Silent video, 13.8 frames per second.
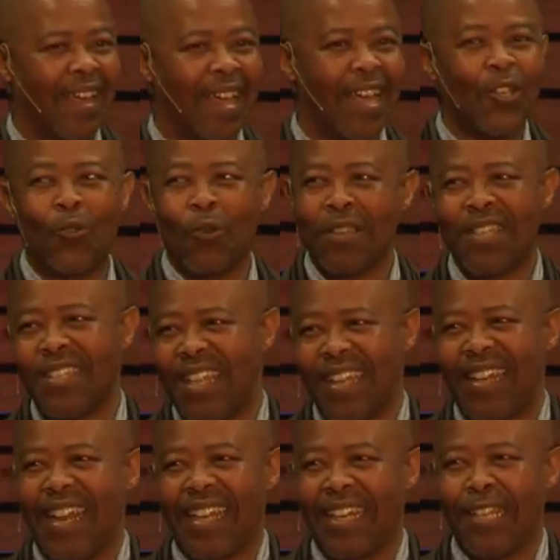As you are
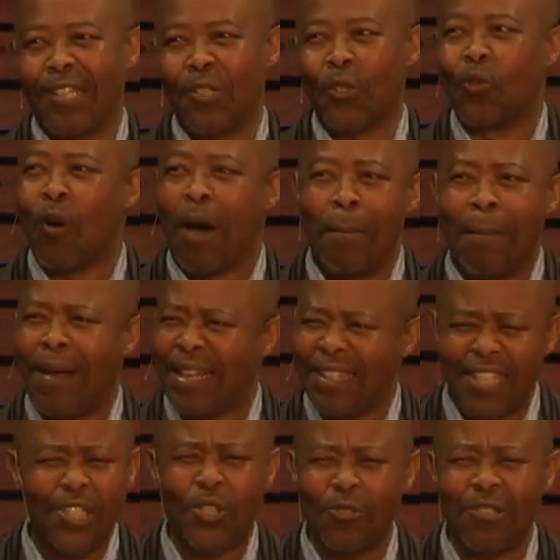seated like this, you are
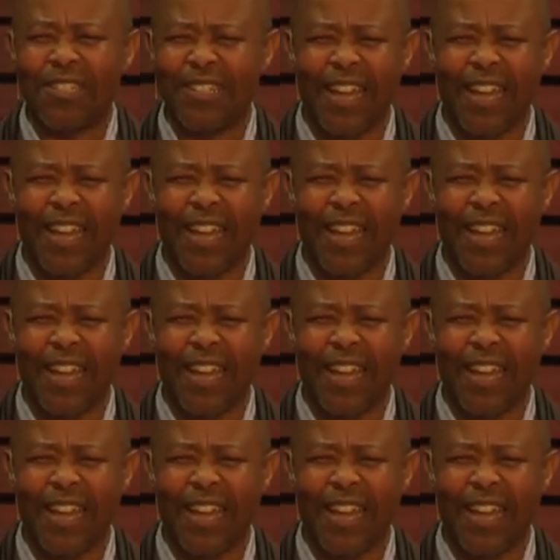multitudes